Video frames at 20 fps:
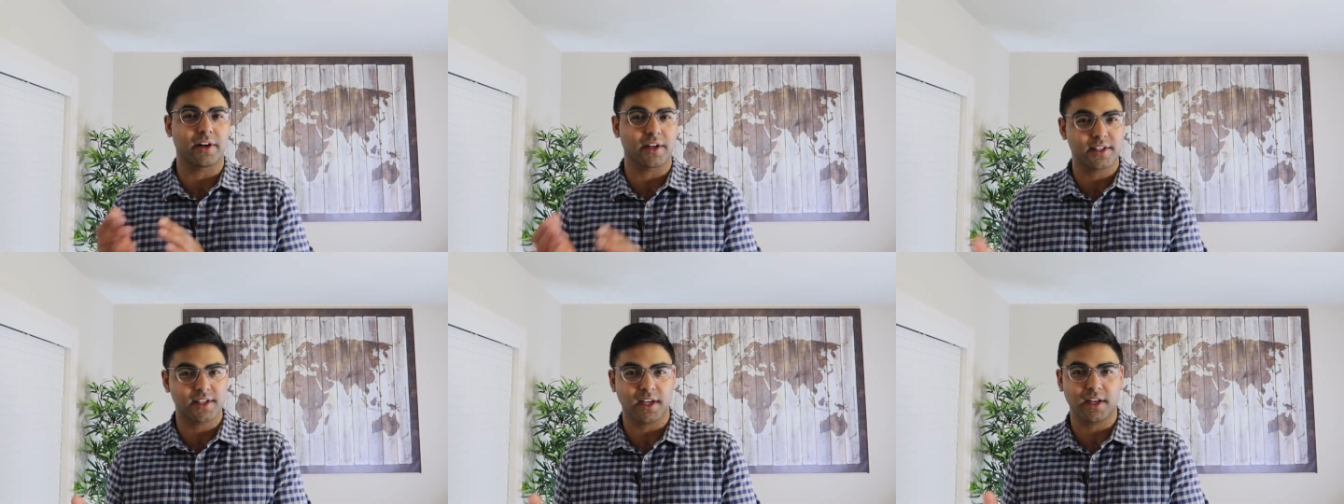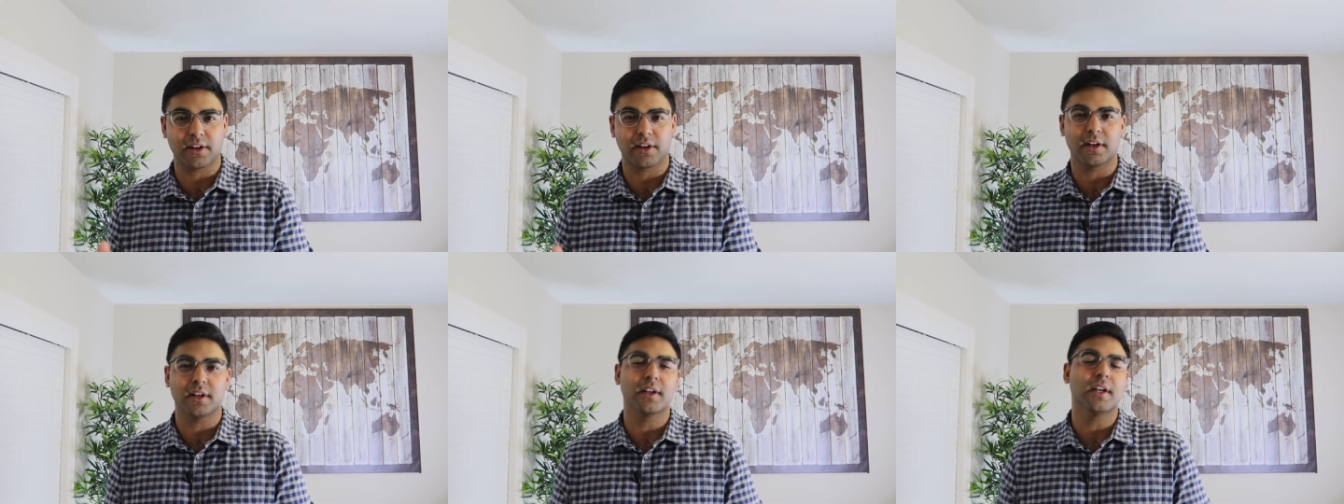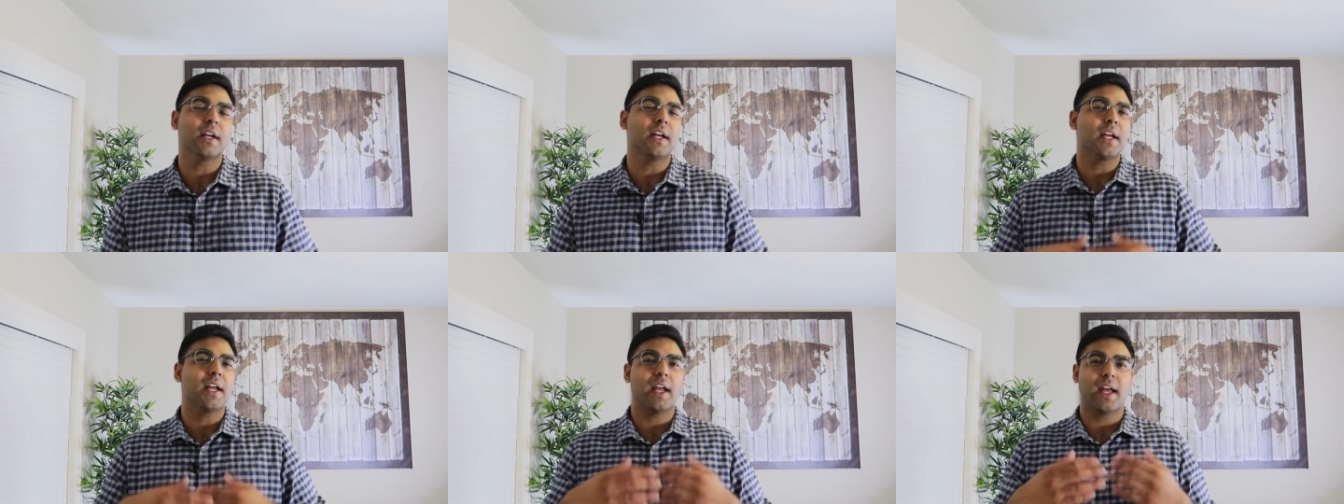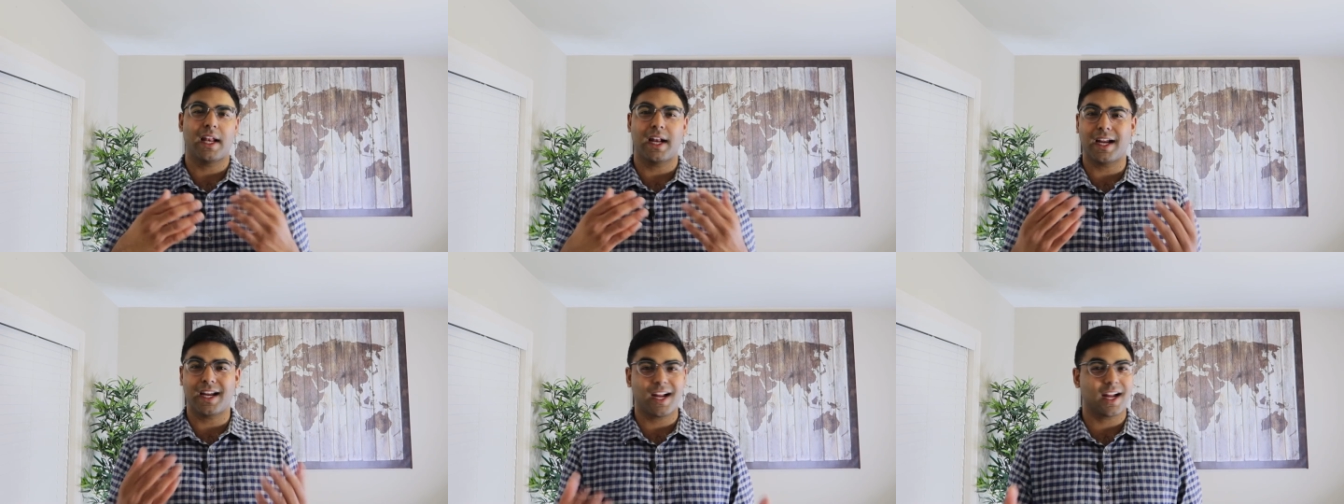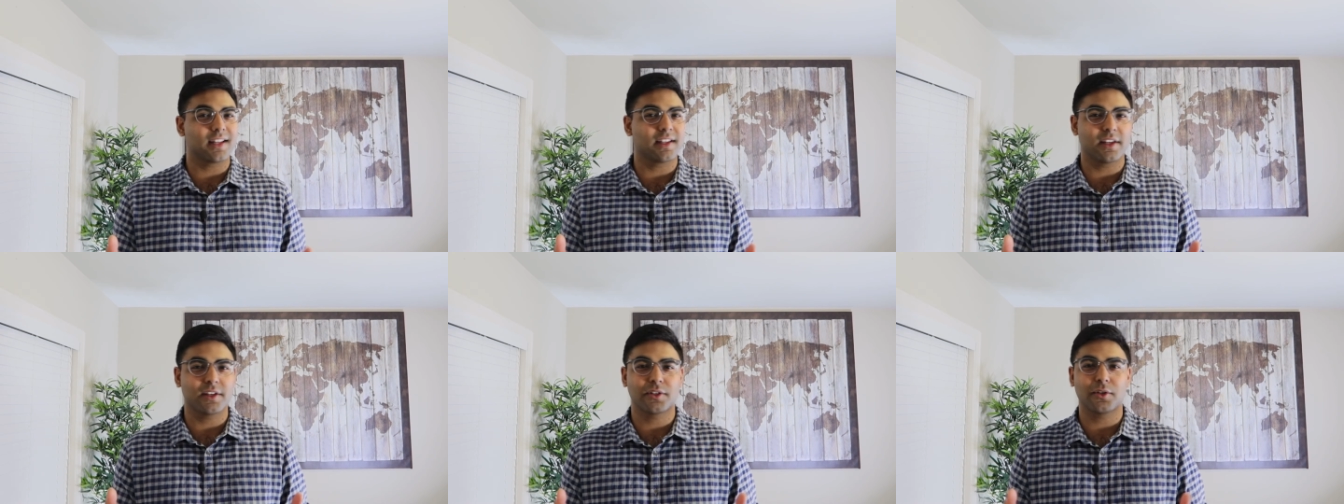etc. And I
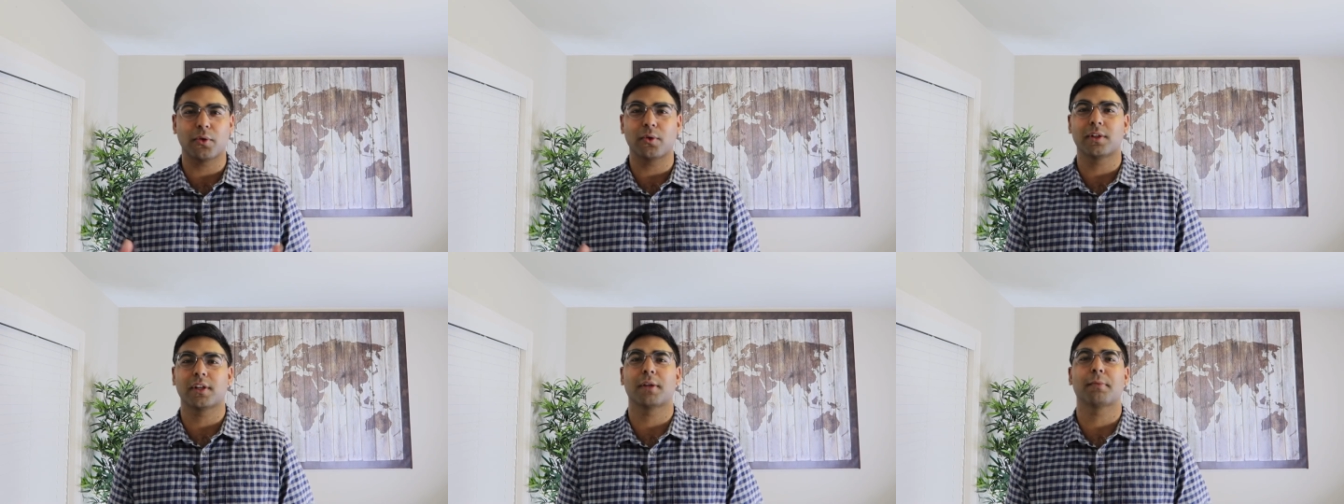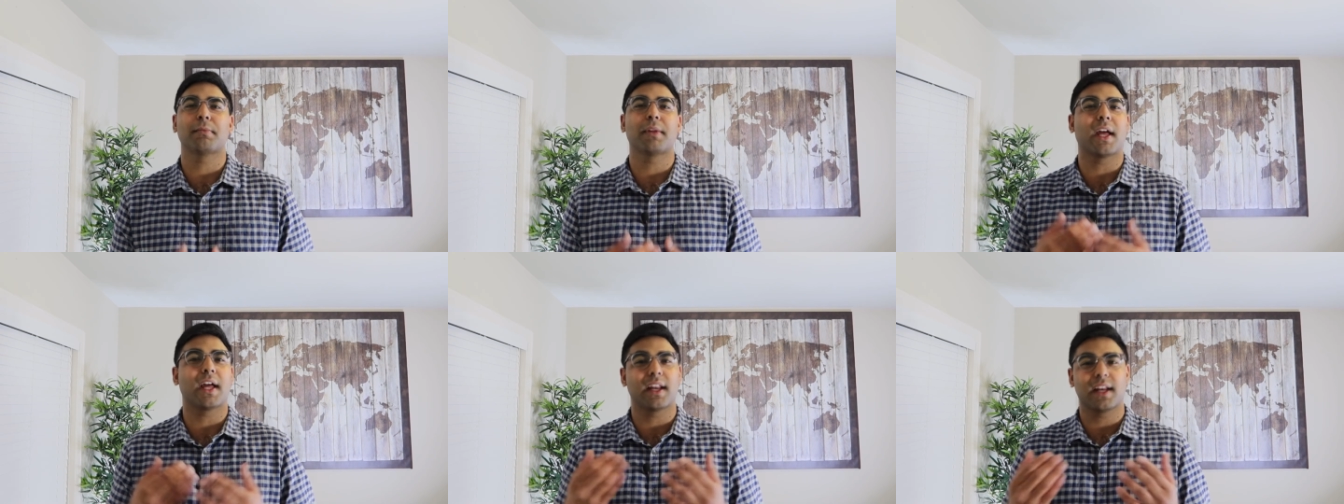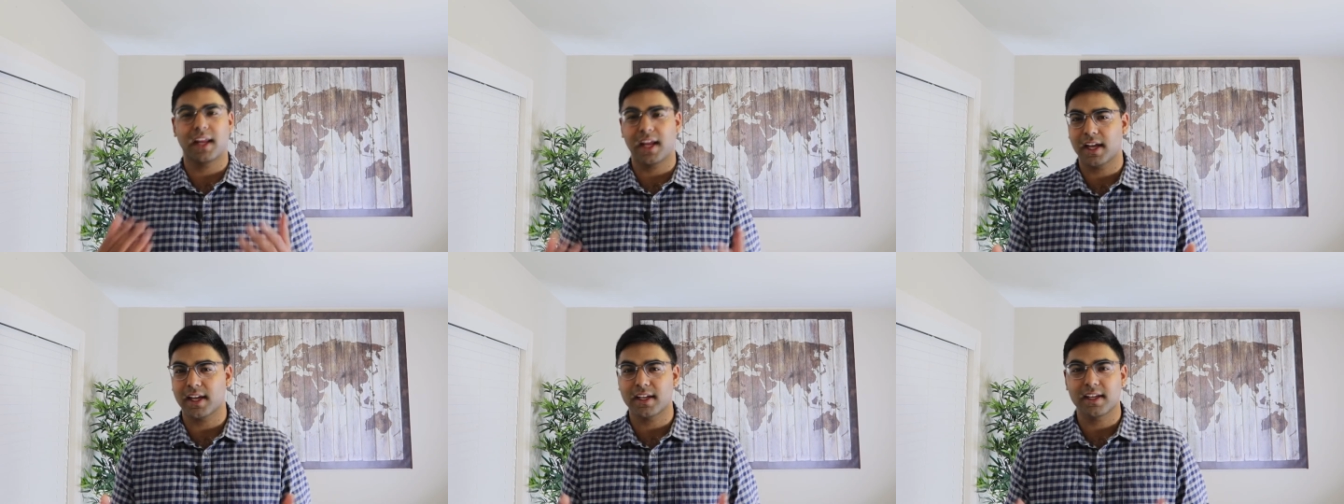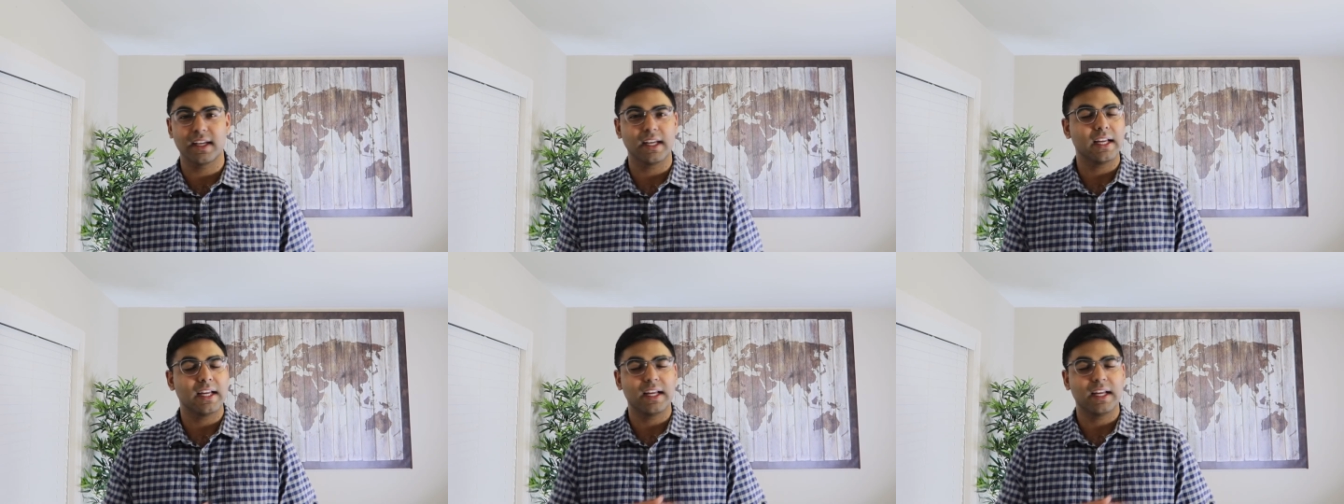kindly told them that, hey,